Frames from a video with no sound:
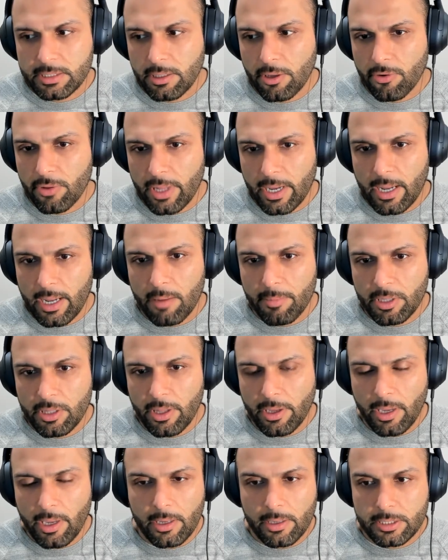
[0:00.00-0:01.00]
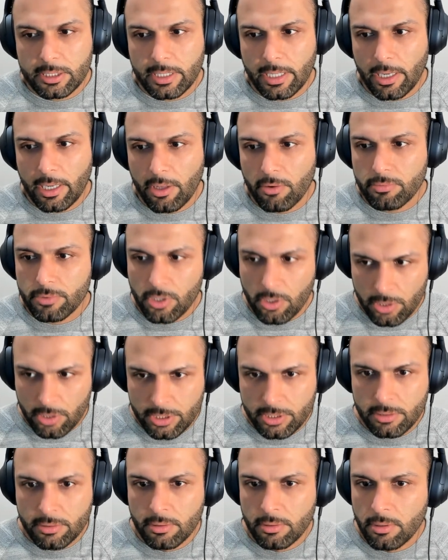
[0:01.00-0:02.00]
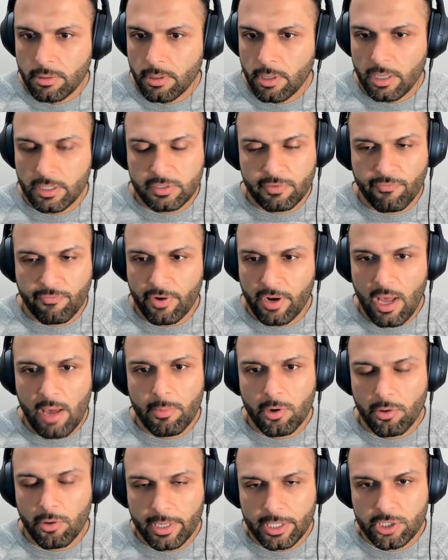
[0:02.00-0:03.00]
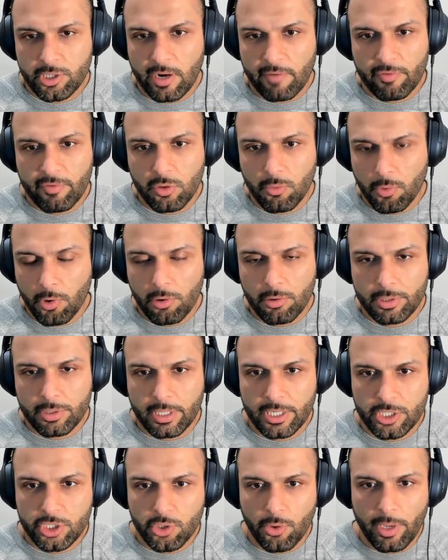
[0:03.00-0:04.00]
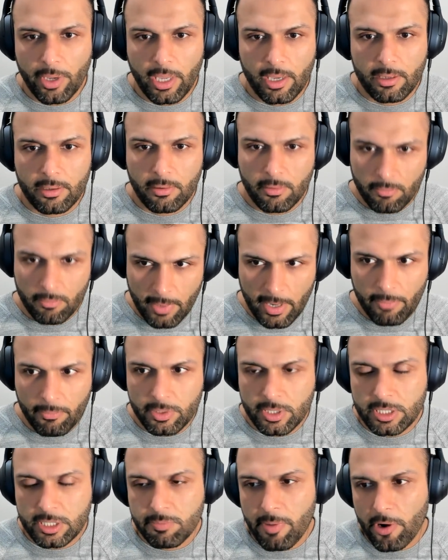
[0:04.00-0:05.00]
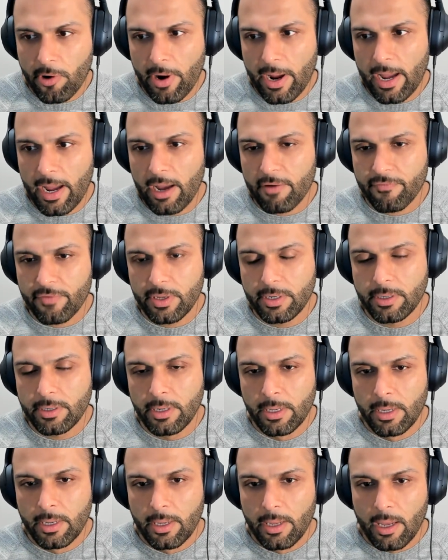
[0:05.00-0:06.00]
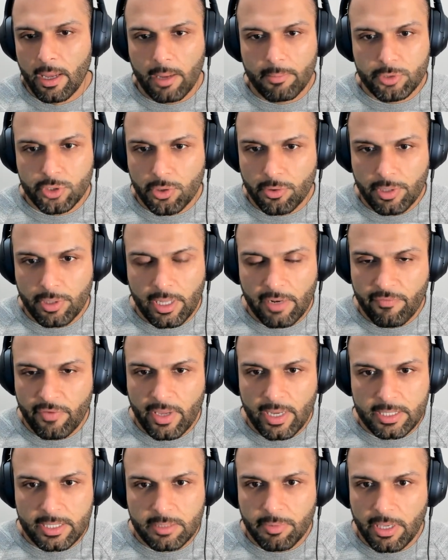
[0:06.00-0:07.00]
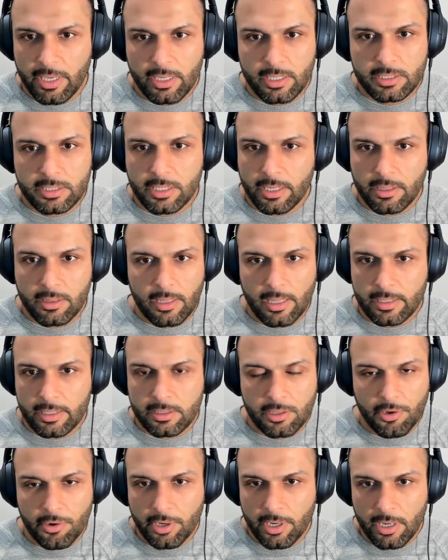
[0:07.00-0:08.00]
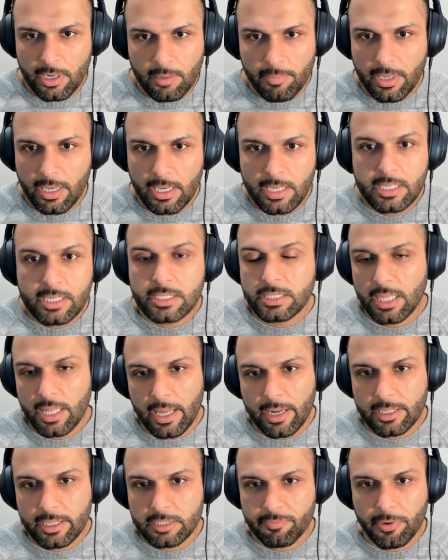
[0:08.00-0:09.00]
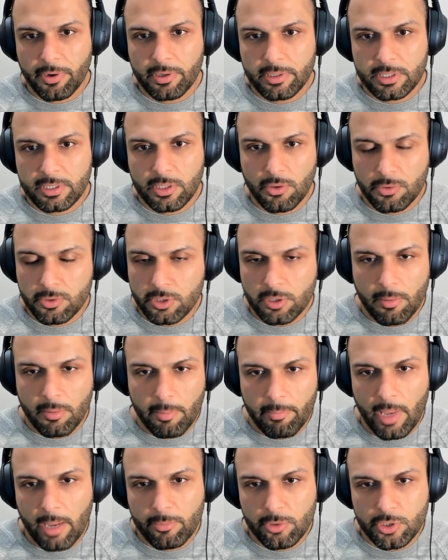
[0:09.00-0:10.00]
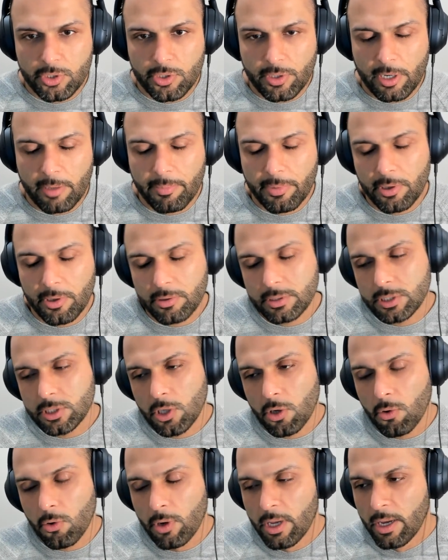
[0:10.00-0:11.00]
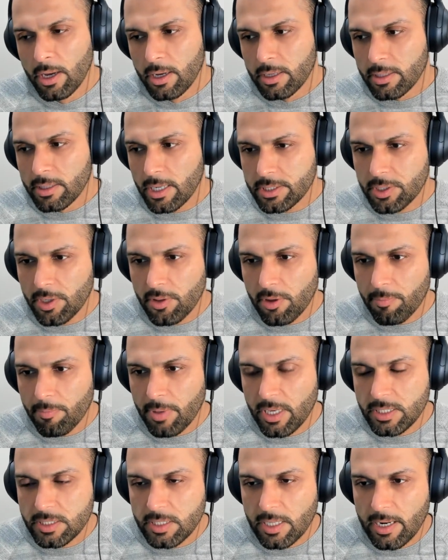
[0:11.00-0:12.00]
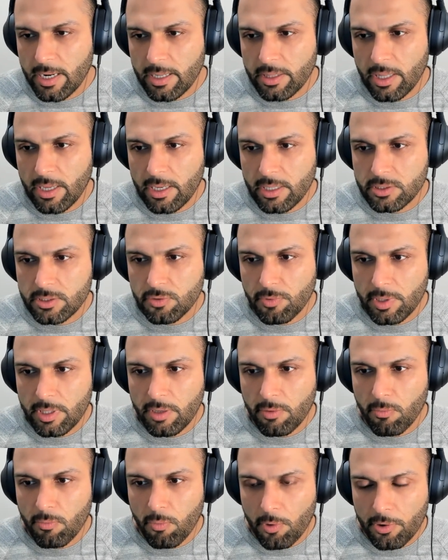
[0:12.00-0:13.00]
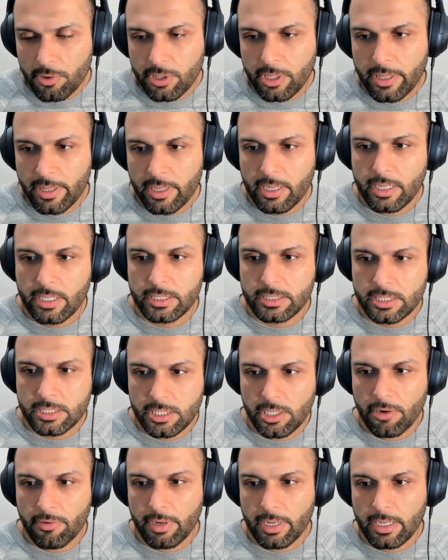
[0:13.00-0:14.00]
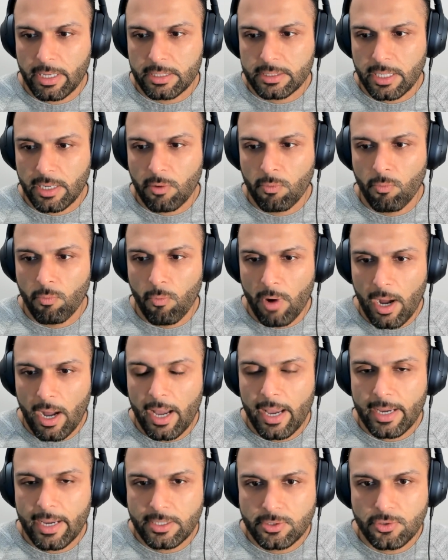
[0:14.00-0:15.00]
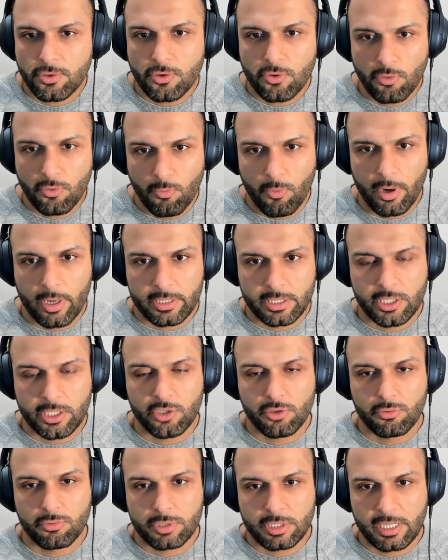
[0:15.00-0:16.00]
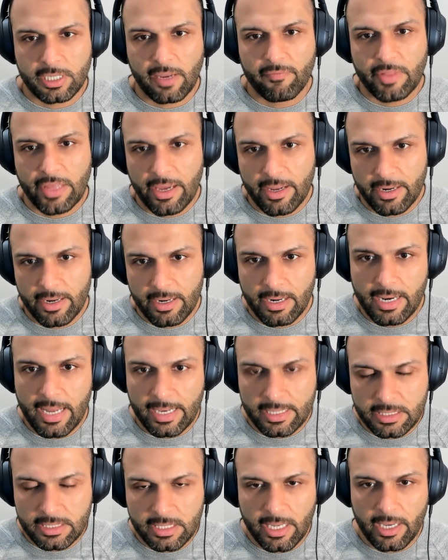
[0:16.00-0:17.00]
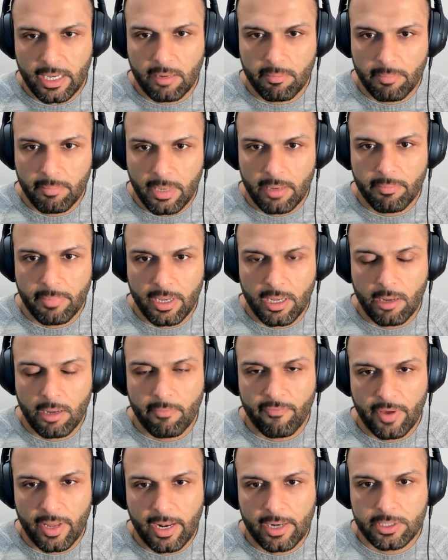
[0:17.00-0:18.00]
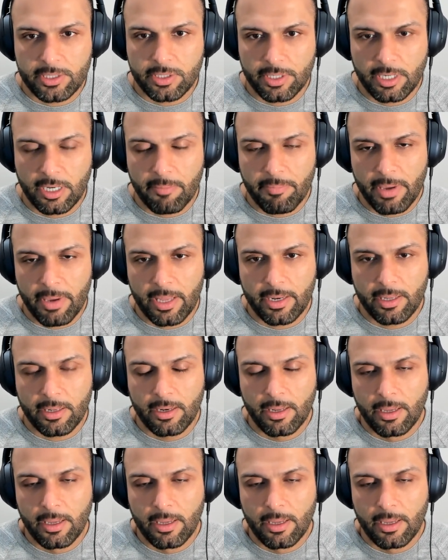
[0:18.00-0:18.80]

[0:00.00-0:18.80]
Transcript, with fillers: you know that got me thinking. It's like you know Darsh is phenomenal at traveling the world and enjoying it right with his better half and I'm sure that if he had some kids like that, they're going to be into that experience and those are the memories you're going to build. So that's another mm-hmm. piece that I think is really worth considering. It's like, why do you want to save that nest egg and become financially independent?